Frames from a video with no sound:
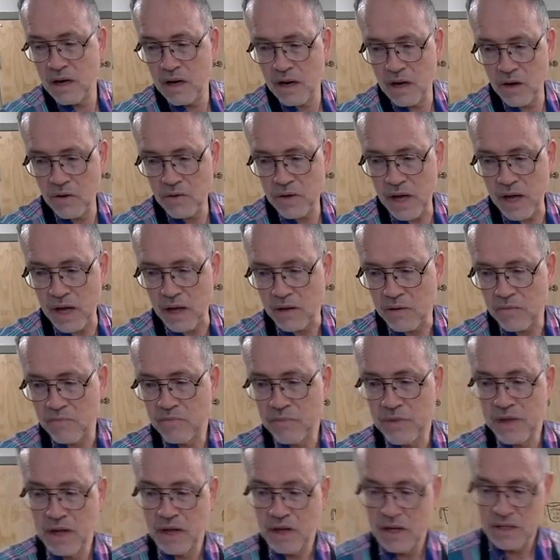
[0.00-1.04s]
Okay,
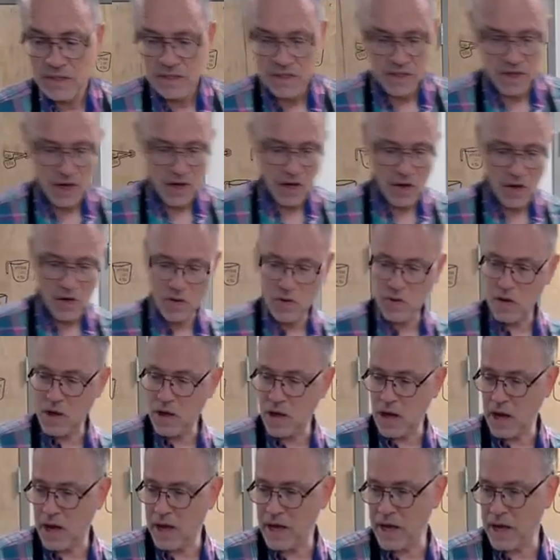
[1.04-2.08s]
so
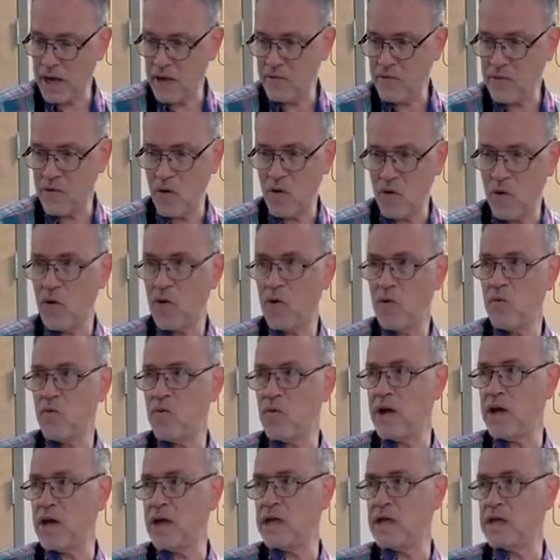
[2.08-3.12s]
I have
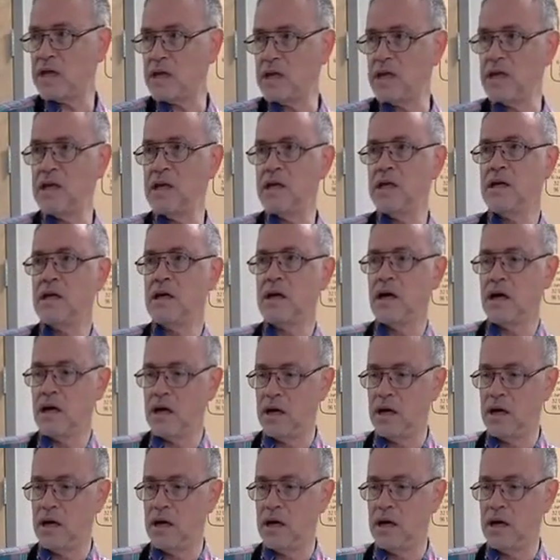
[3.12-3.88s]
already